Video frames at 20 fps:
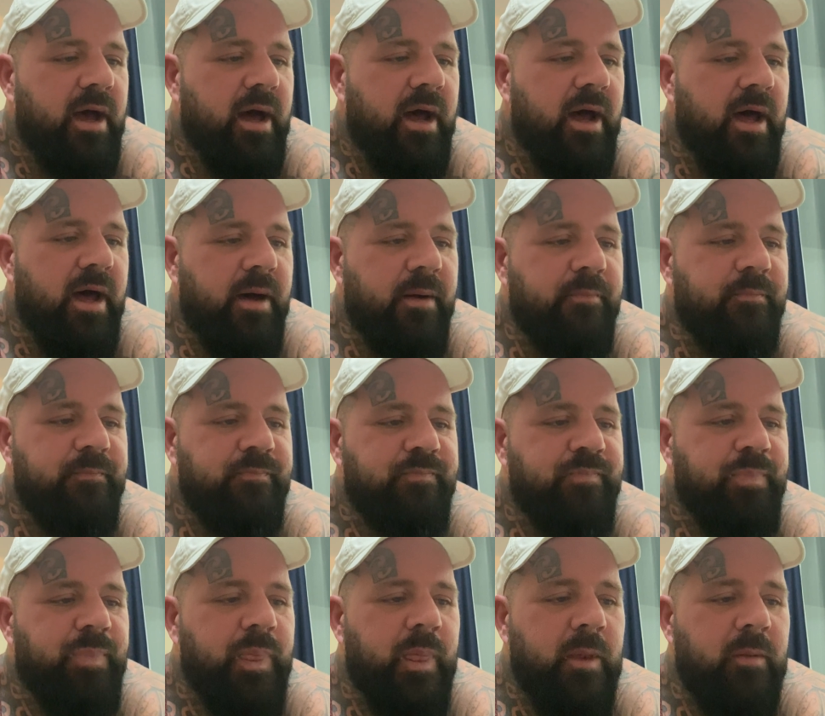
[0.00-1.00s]

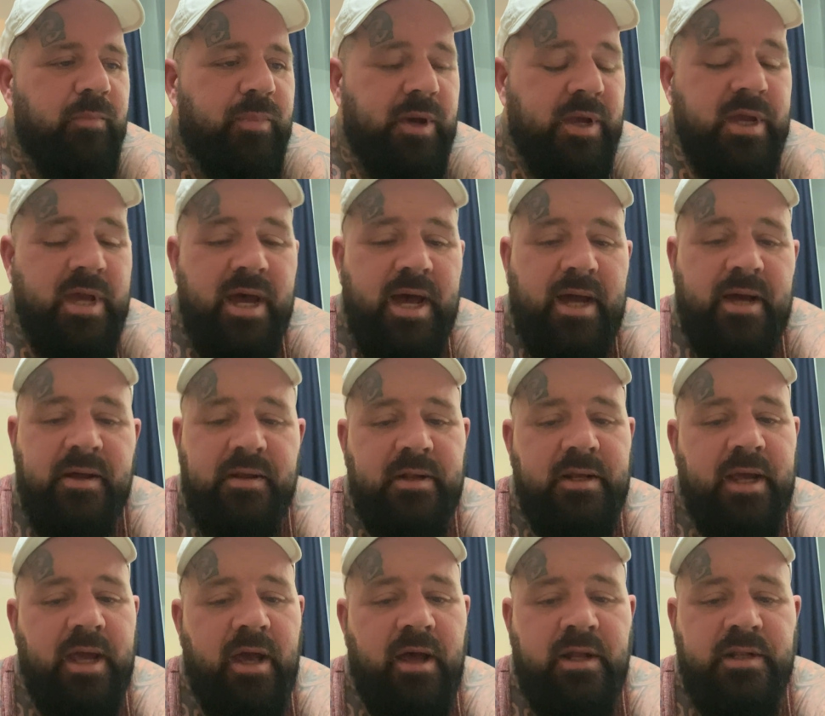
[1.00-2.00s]
Um, but yeah,
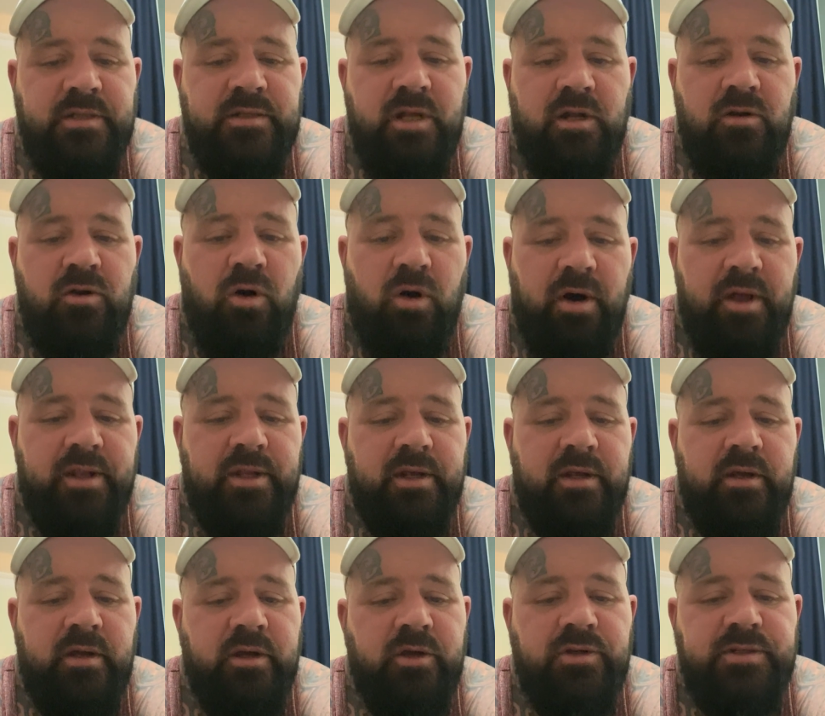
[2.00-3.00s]
and a lot of
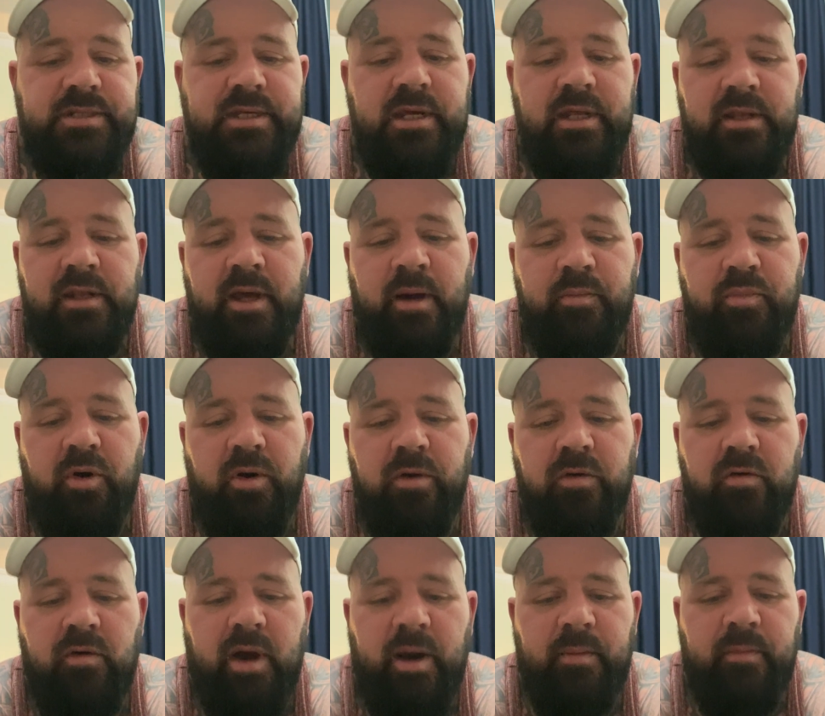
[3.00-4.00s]
it, you see in that
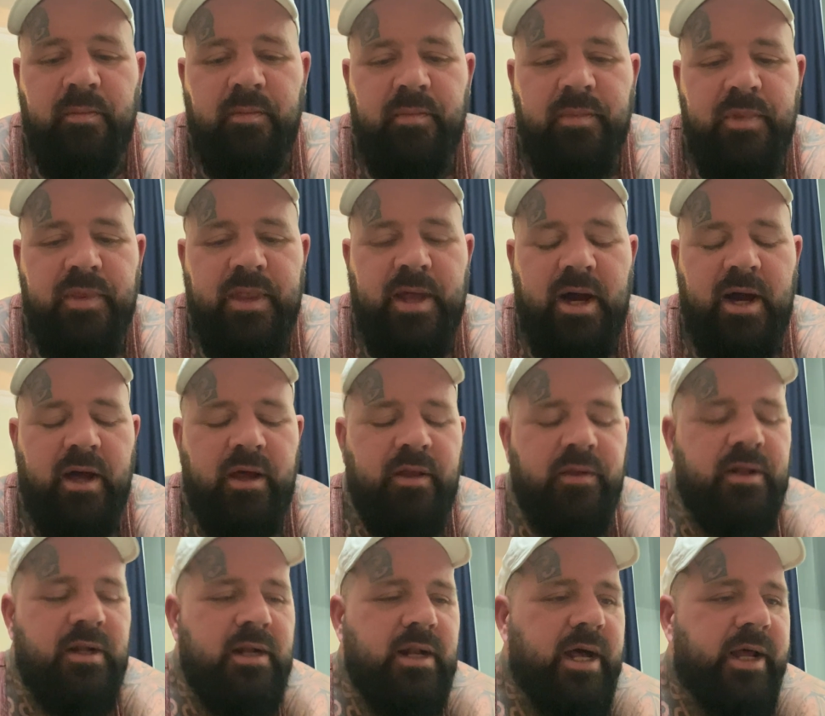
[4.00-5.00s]
program
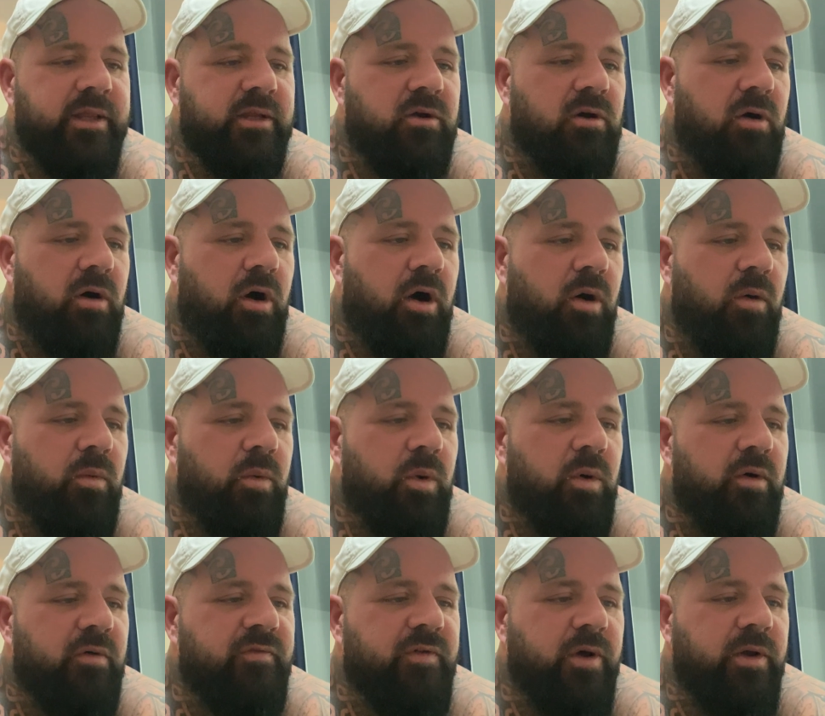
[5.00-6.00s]
that the lad got hot
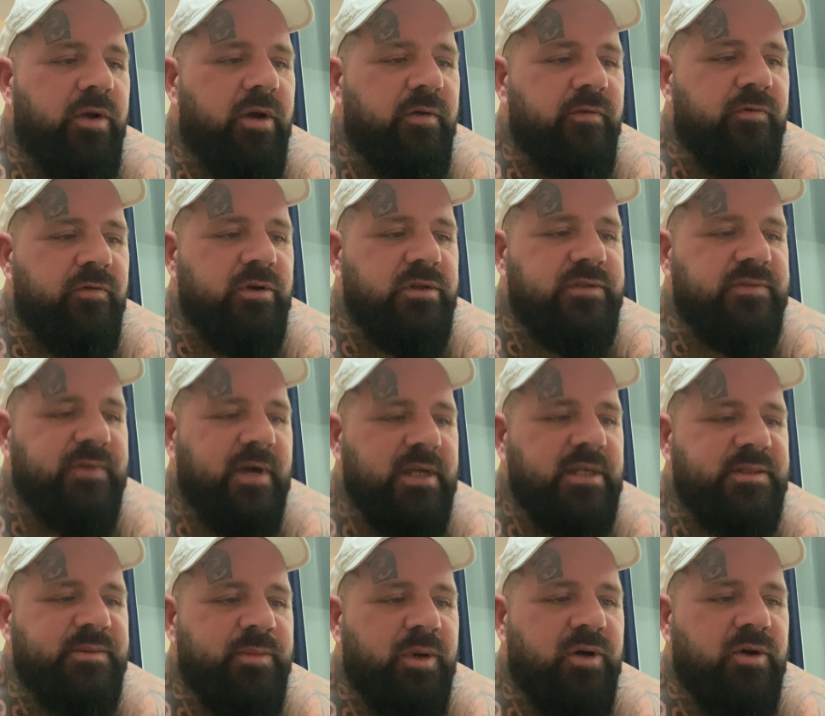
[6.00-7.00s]
water thrown over his
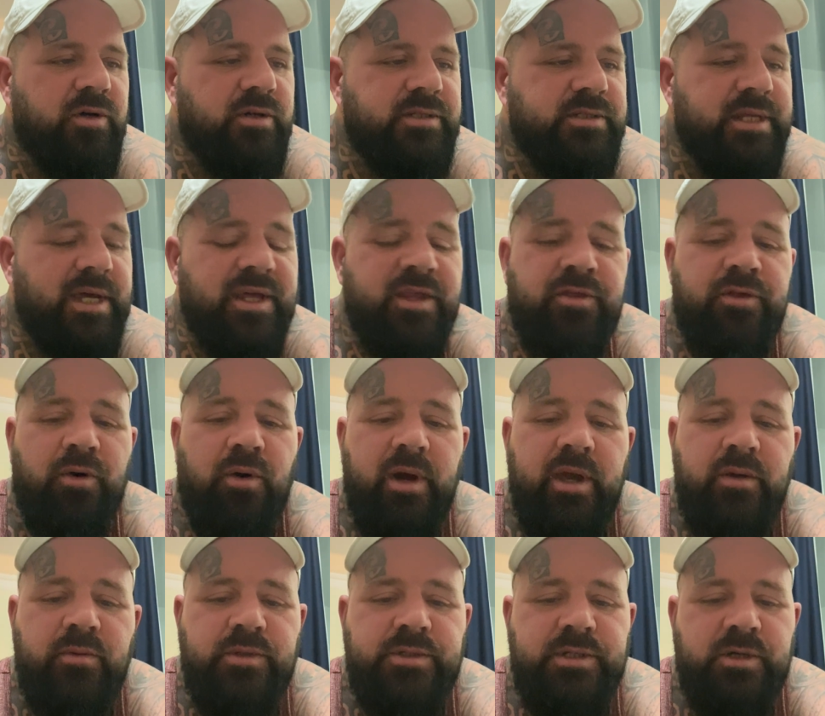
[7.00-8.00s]
face because they thought
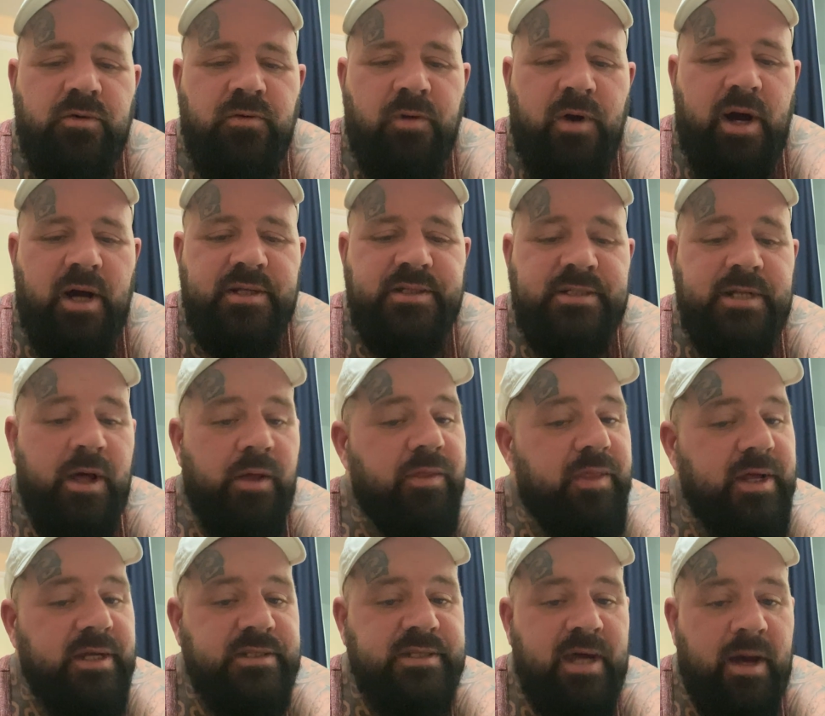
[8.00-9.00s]
he was a grass. Now,
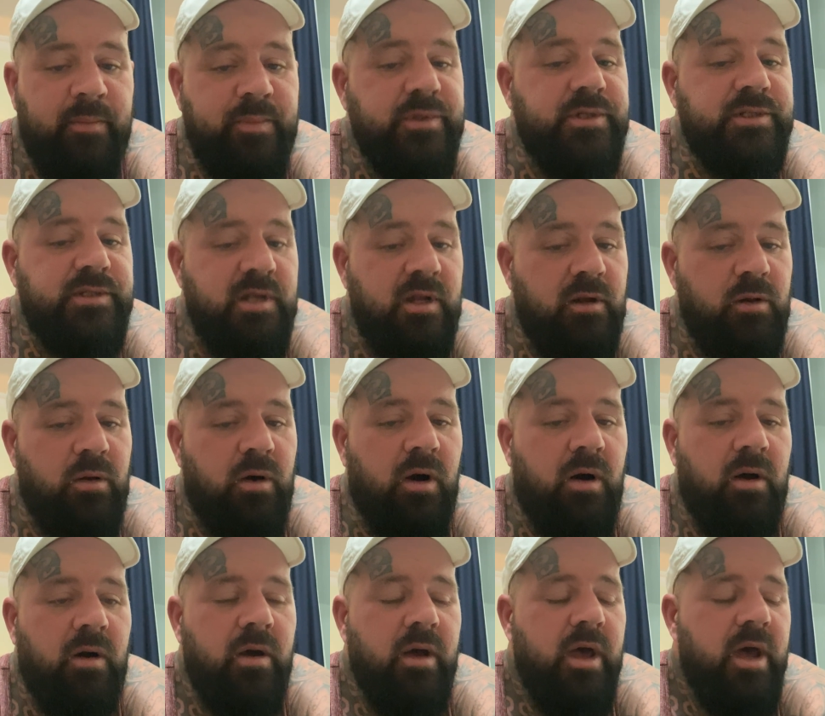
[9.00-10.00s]
this happens a
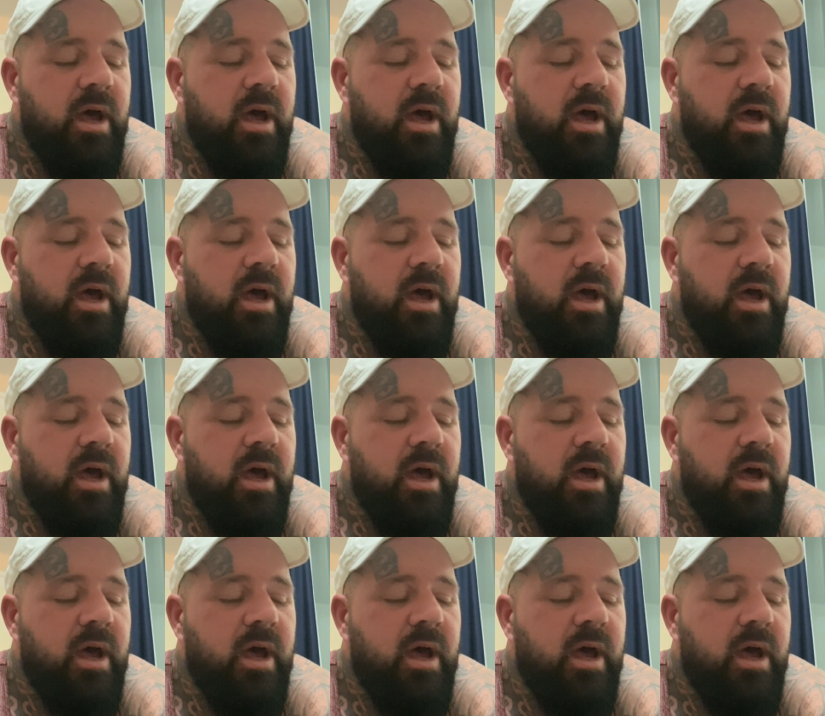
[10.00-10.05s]
lot.